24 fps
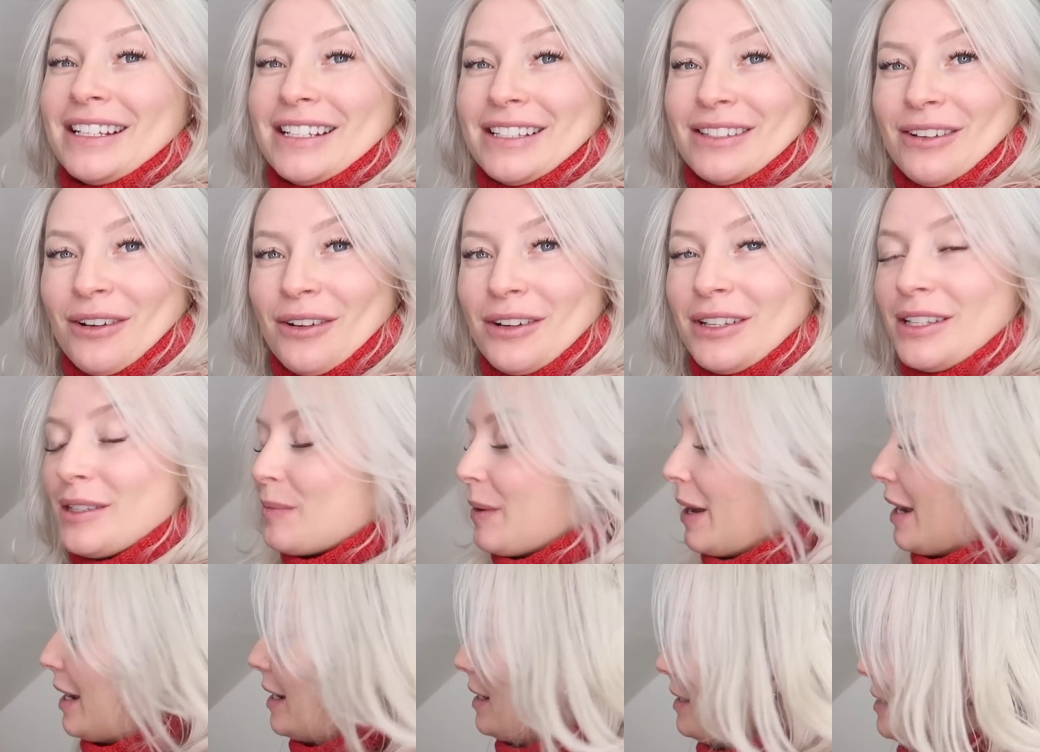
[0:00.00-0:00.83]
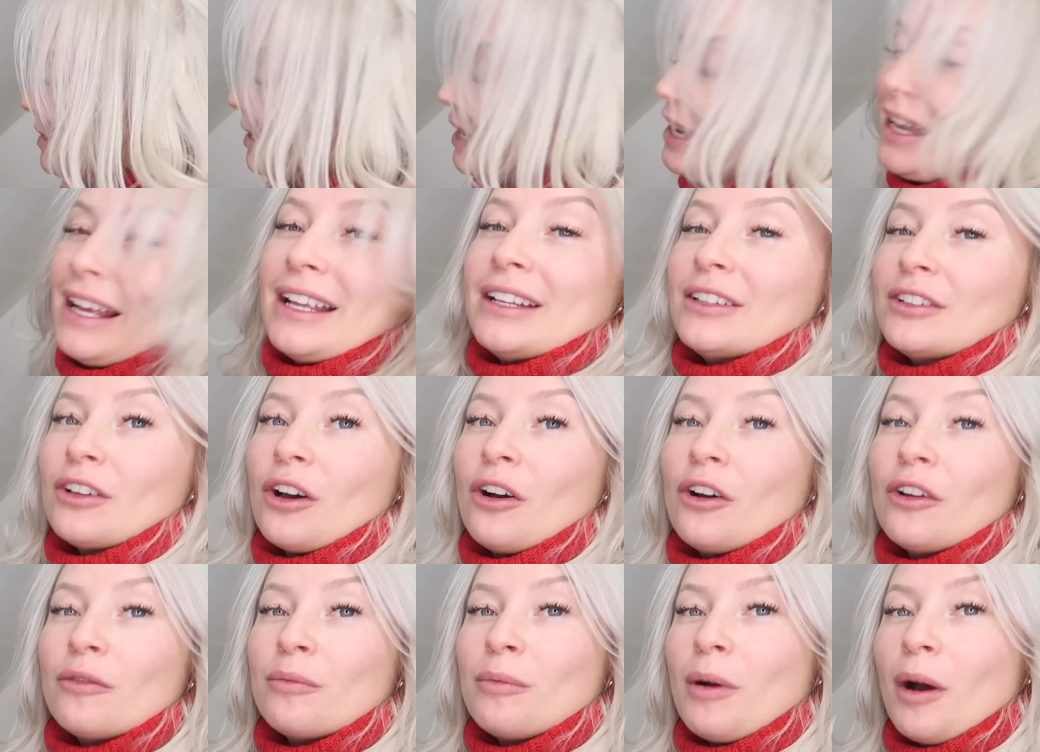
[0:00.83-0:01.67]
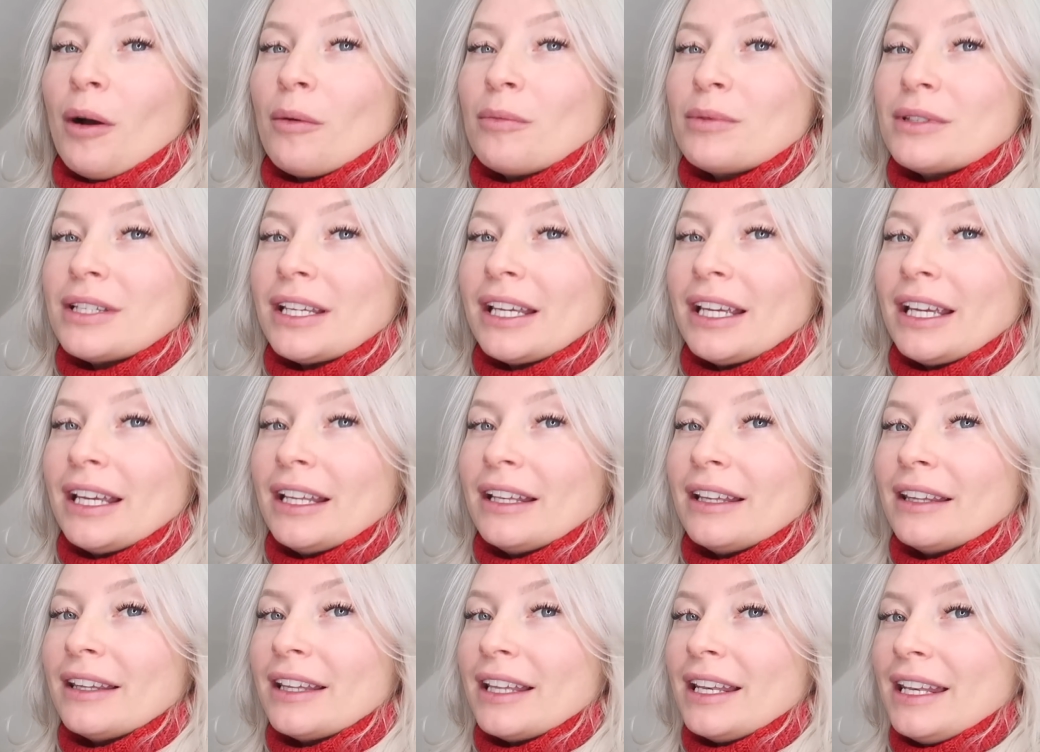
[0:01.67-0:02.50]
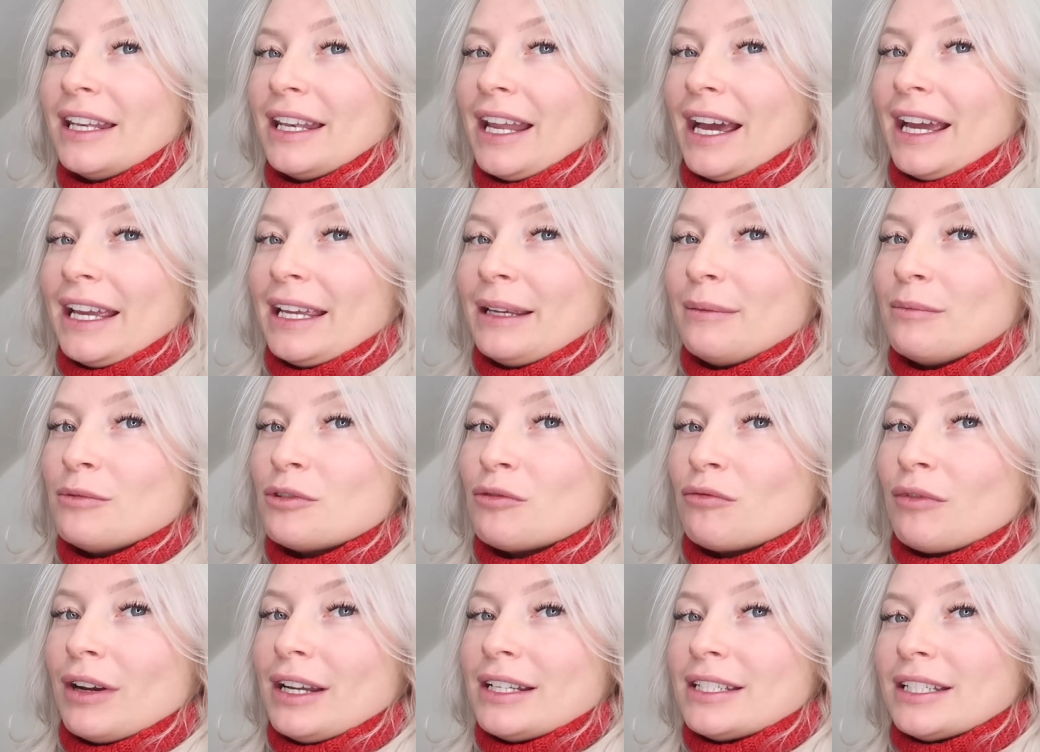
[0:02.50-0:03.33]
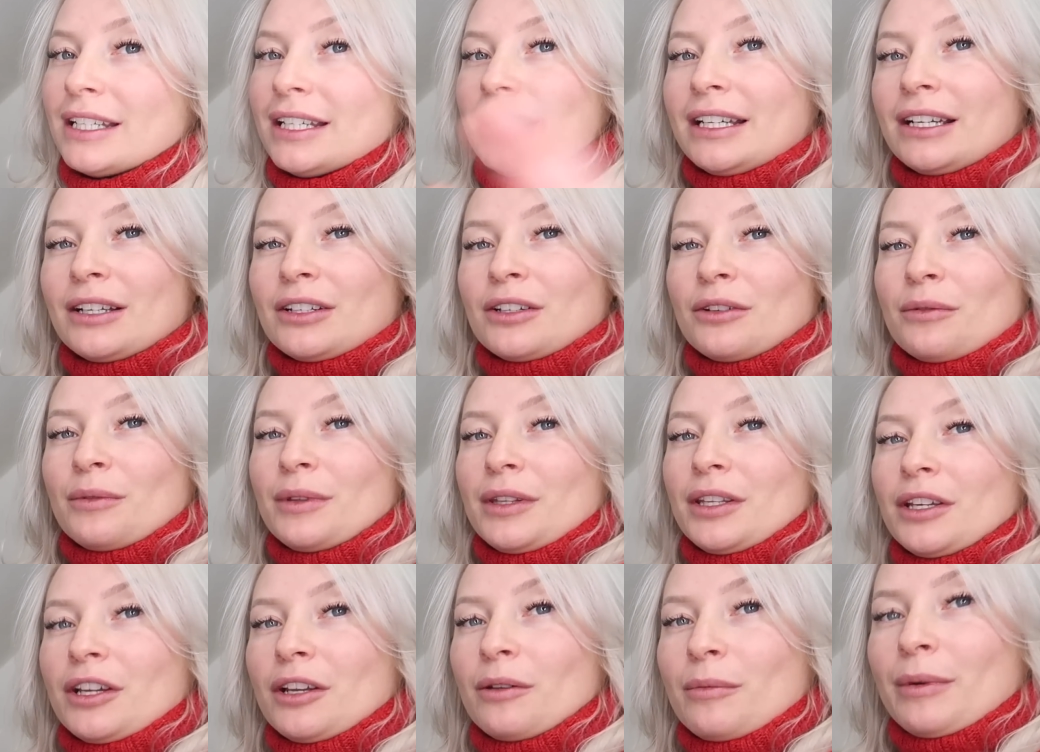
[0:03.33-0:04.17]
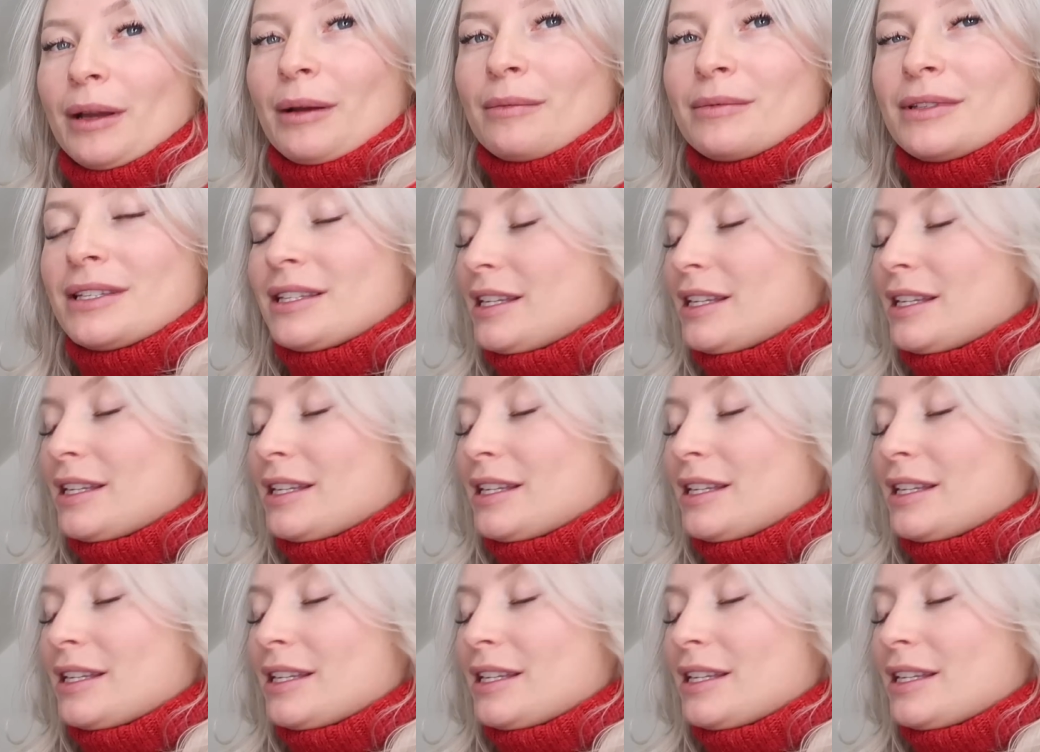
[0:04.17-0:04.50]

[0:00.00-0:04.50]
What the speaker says: design space and I've popped in the names ready. I don't know if you're going to be able to